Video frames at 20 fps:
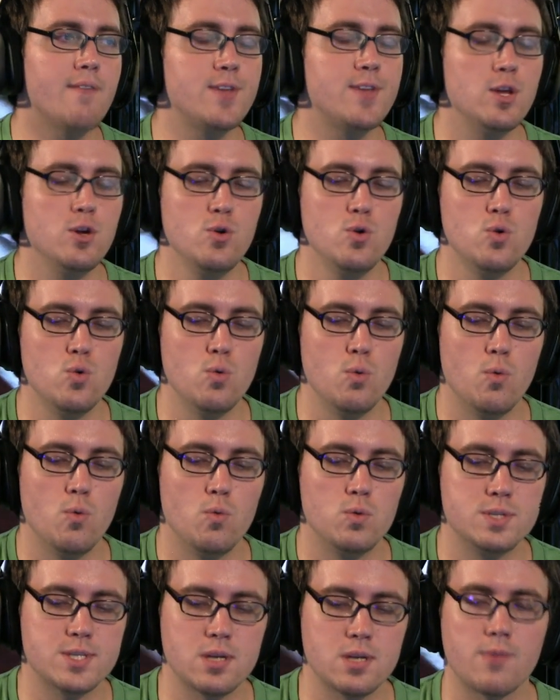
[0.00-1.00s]
you
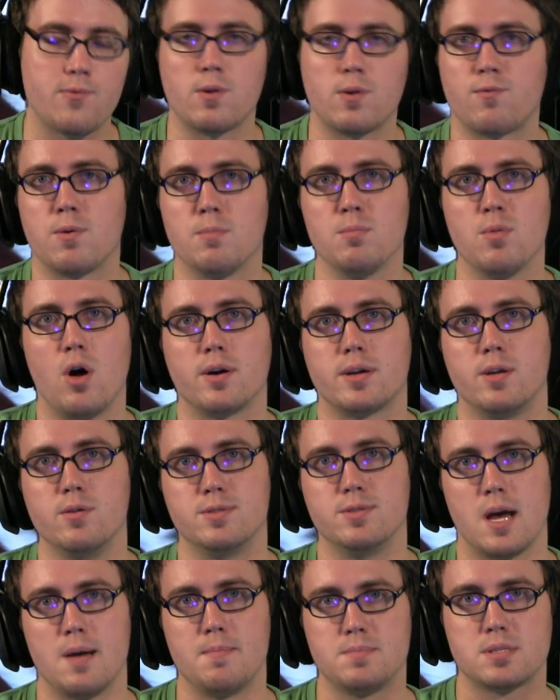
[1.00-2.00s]
suffered from long queue
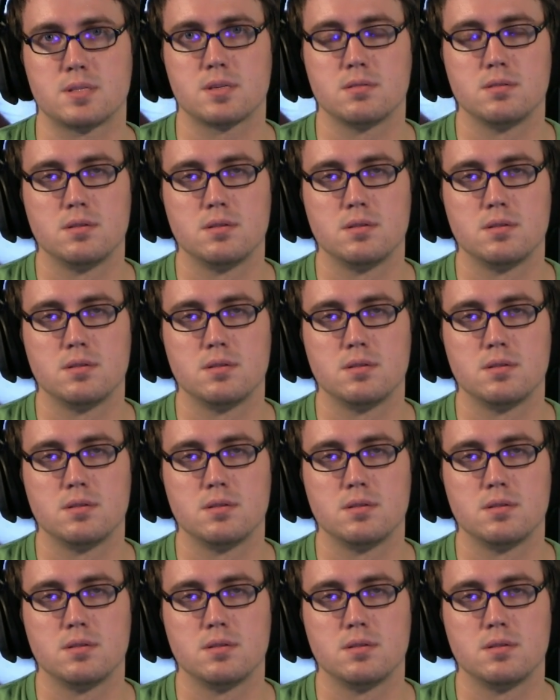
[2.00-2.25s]
times?